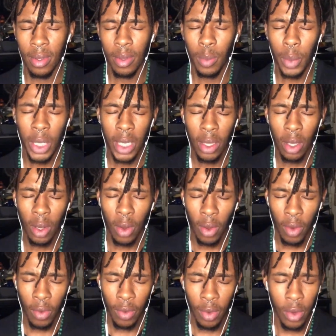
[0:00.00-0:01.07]
Be the love
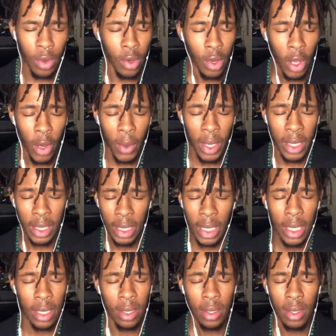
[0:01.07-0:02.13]
you know
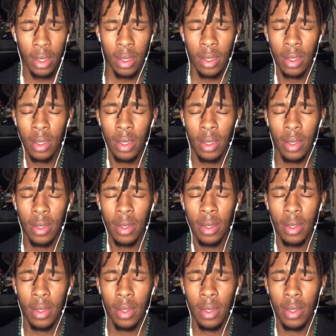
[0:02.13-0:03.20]
exists.
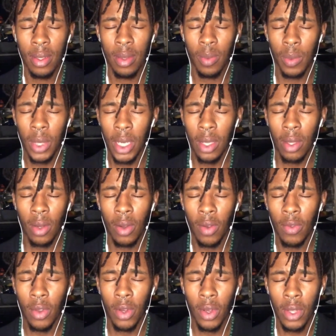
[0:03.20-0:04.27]
Be the love
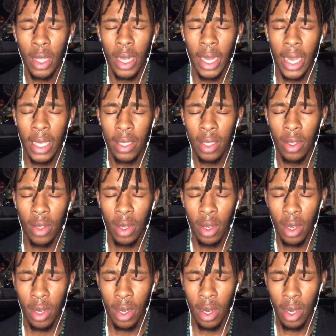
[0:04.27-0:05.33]
you know that lies in your
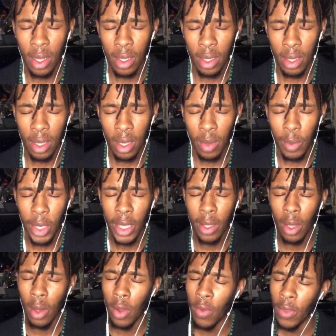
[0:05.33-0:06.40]
heart. Be the
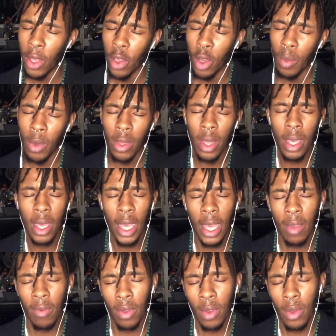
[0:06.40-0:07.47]
love that your mother
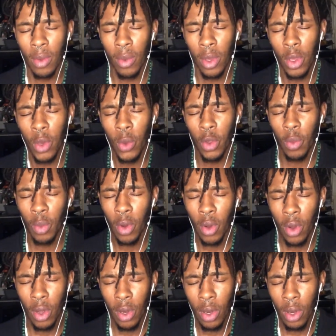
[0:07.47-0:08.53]
gave you when you was
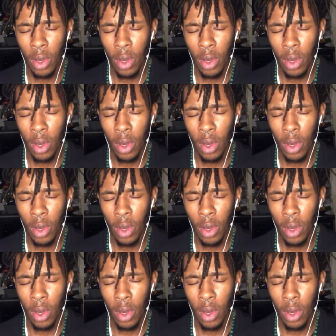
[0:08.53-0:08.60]
born.